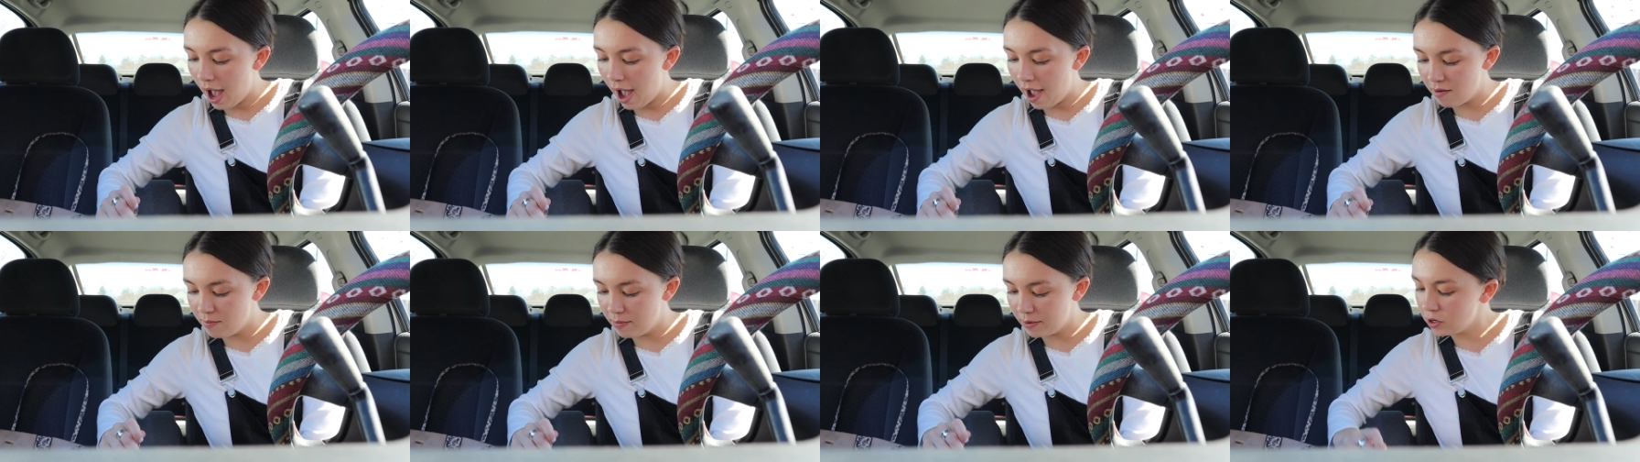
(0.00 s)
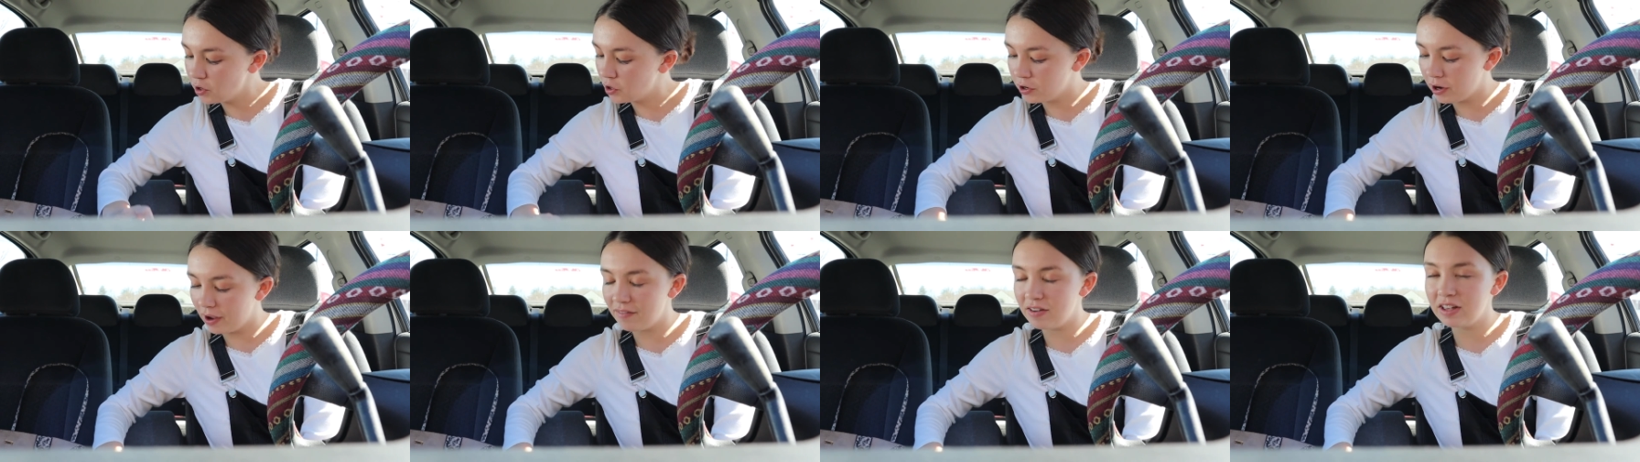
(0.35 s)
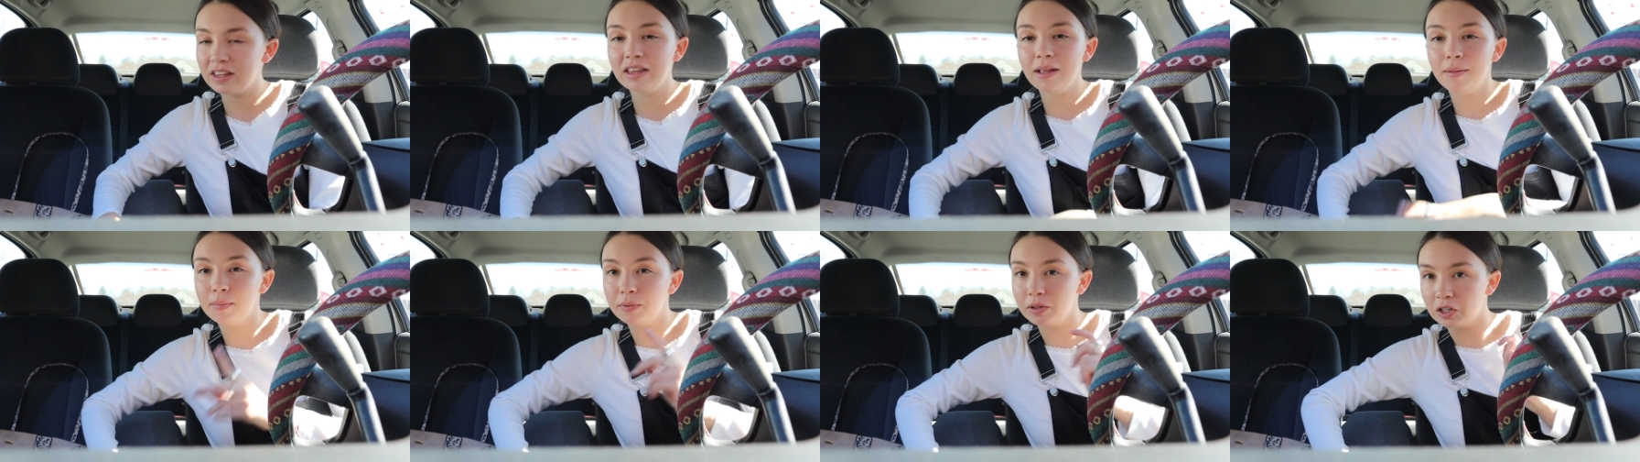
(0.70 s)
I've been
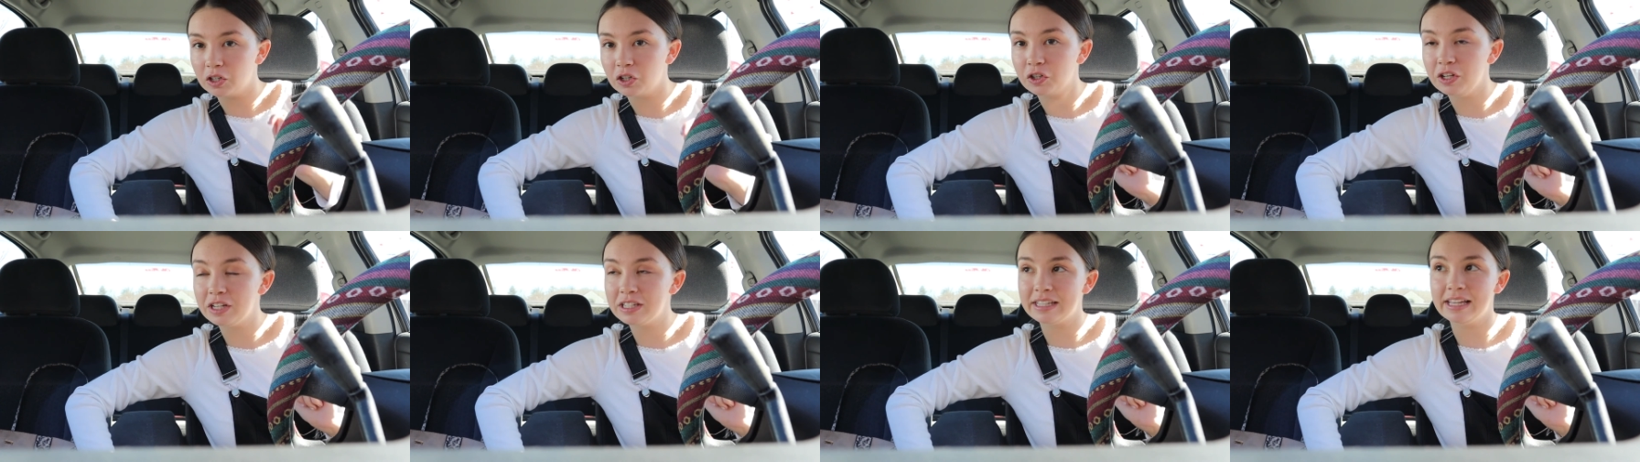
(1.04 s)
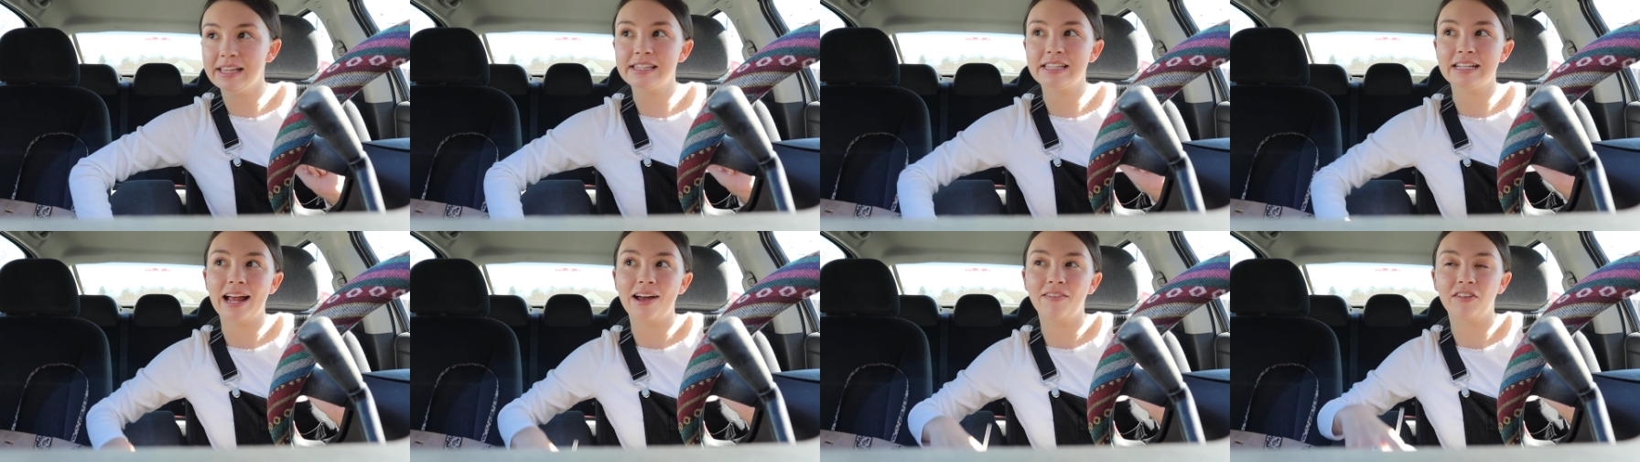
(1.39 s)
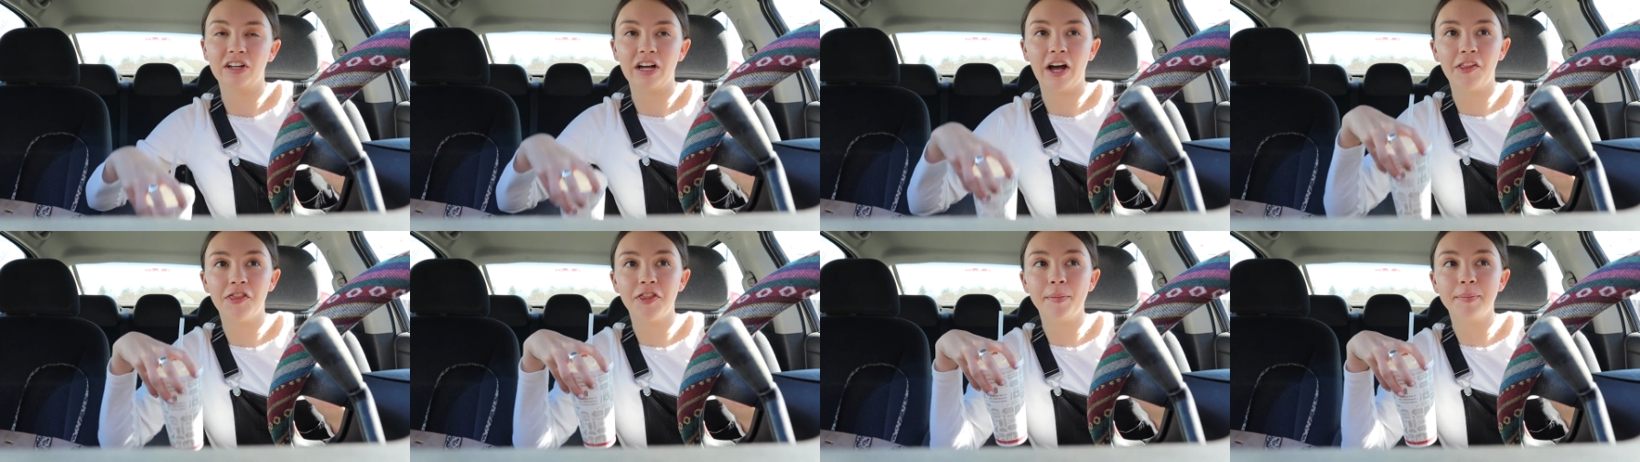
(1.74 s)
craving them literally since and
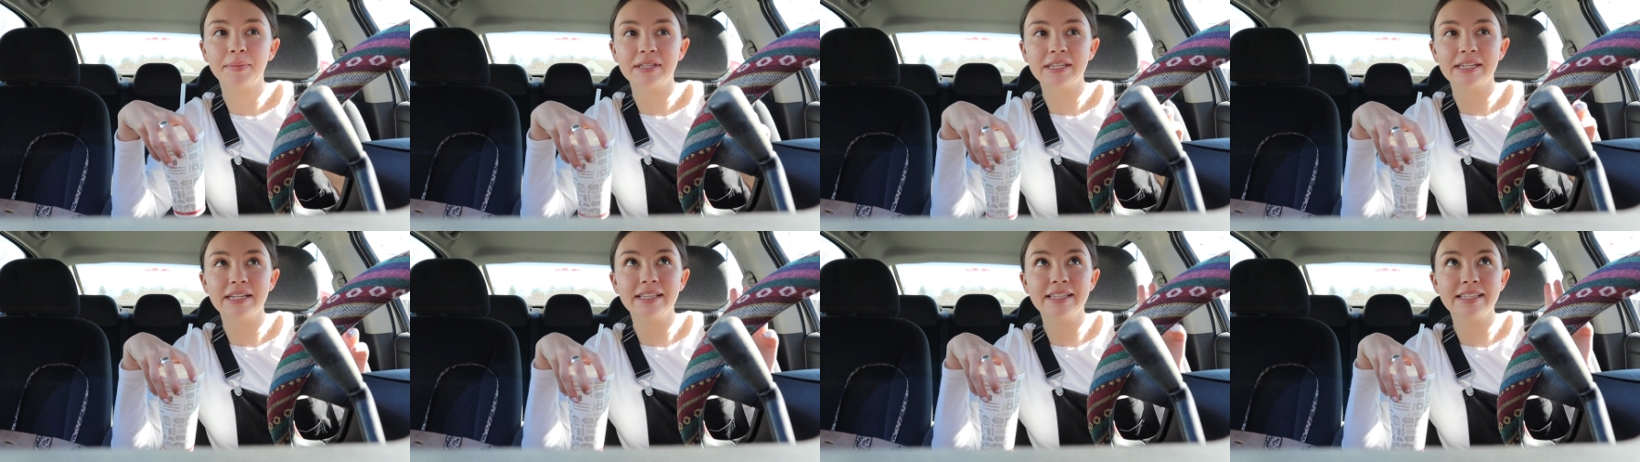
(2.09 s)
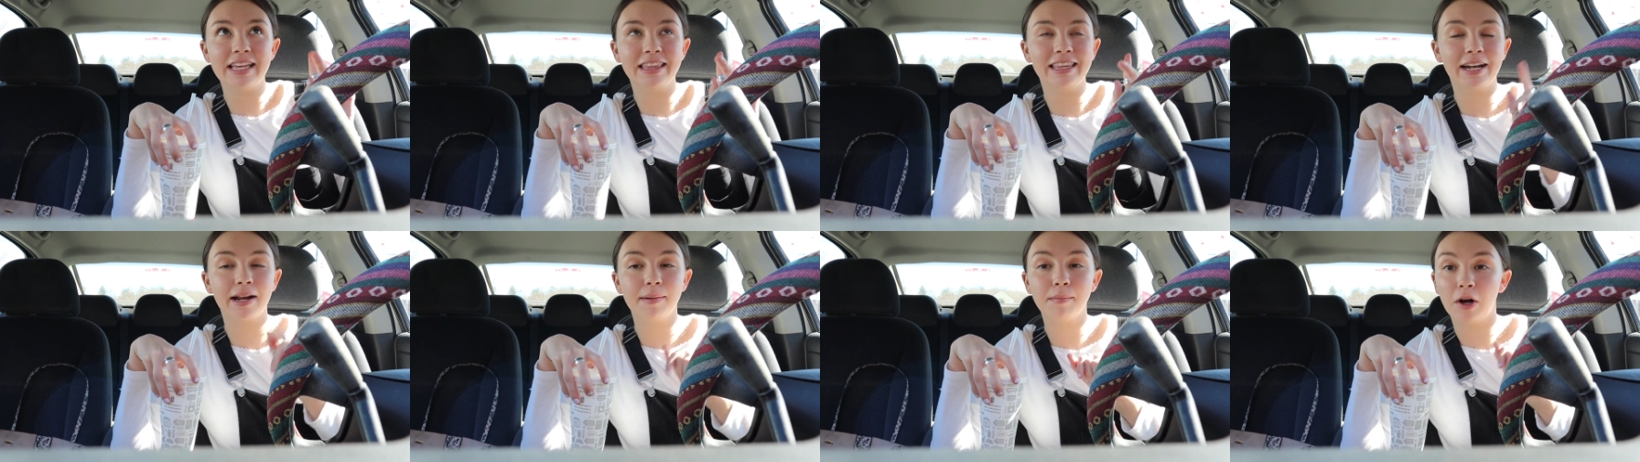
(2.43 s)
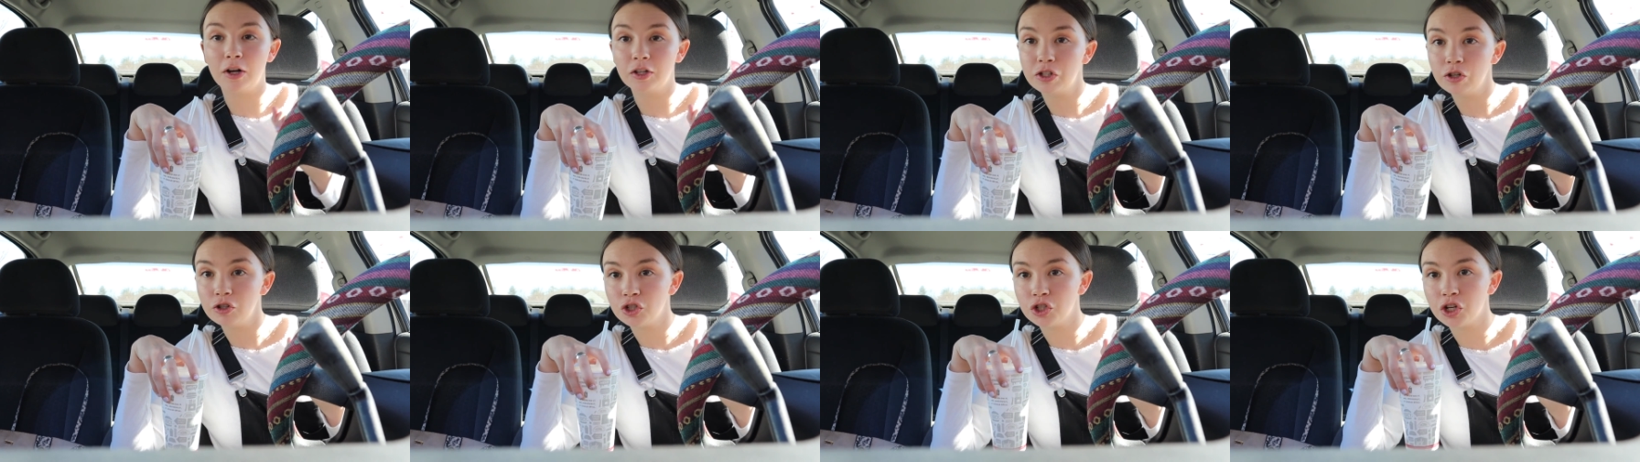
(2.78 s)
haven't got them since. And then I'm
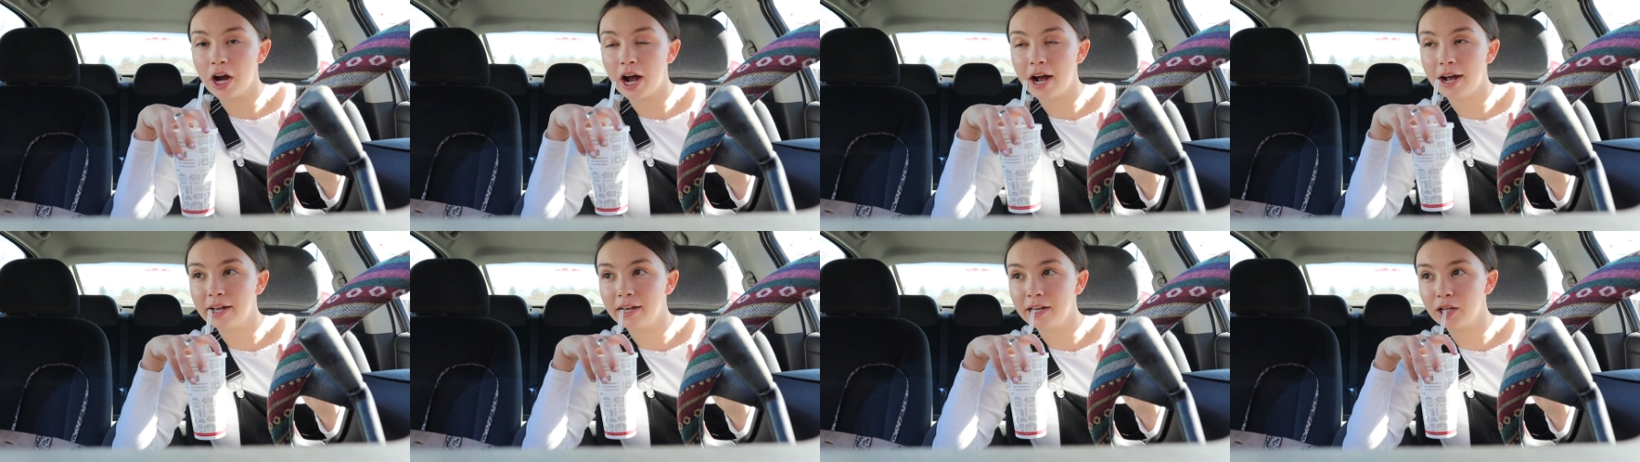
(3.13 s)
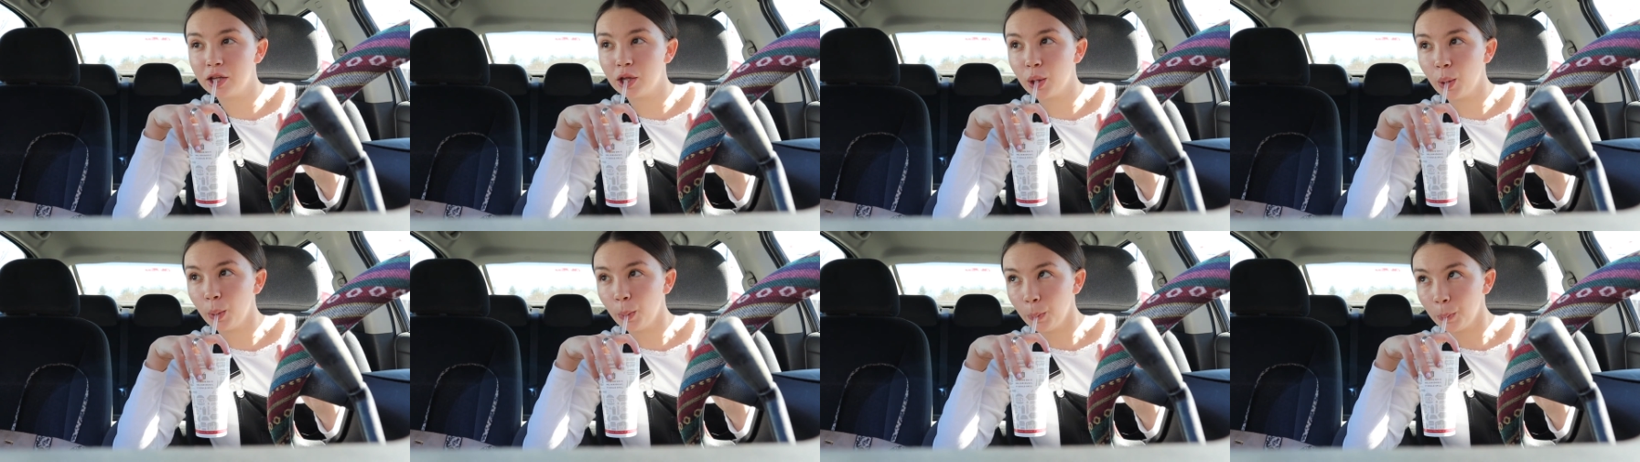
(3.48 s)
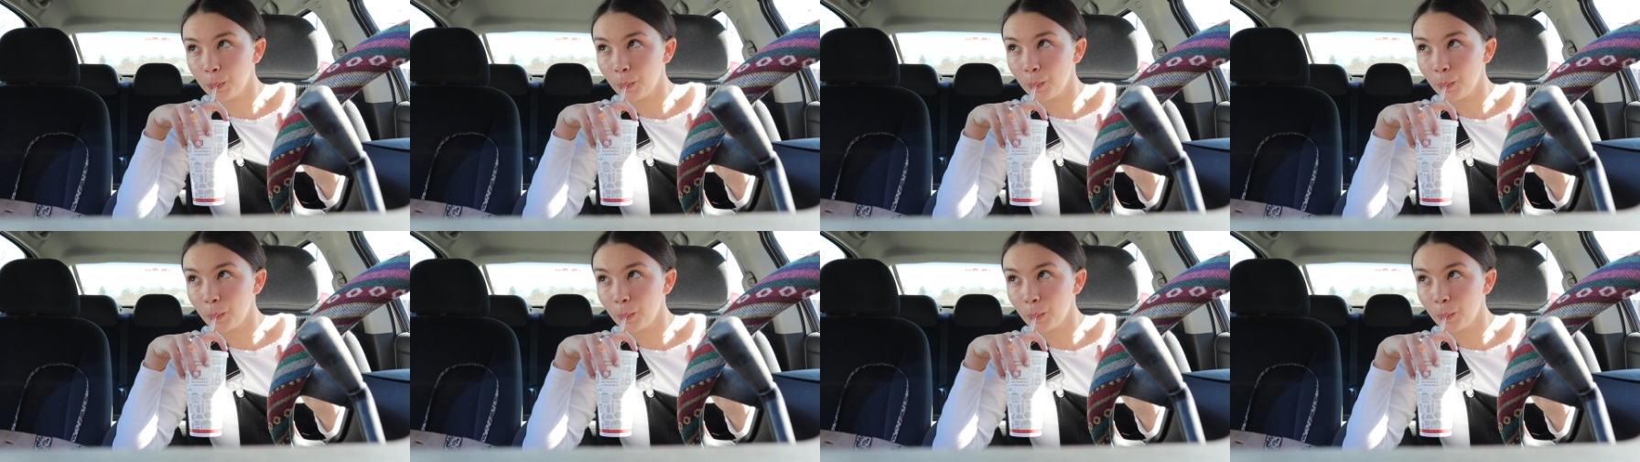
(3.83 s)
also trying